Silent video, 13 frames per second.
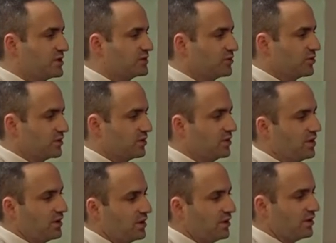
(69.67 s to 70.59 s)

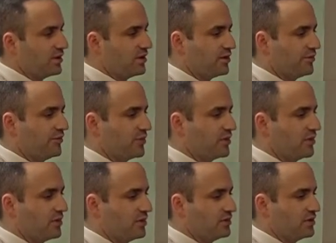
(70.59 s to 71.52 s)
chemotherapies were
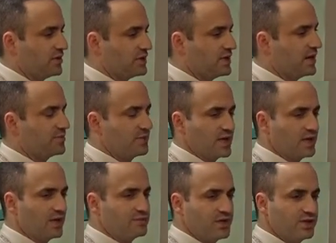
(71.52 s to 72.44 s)
um,
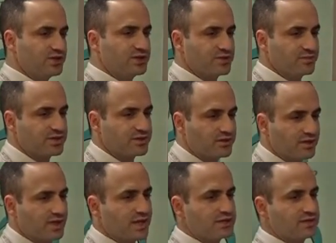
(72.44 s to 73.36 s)
adapt
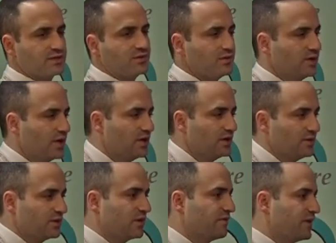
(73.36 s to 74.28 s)
adaptations of mustard gas.
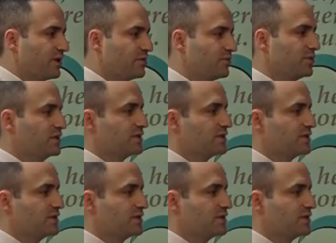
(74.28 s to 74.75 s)
So what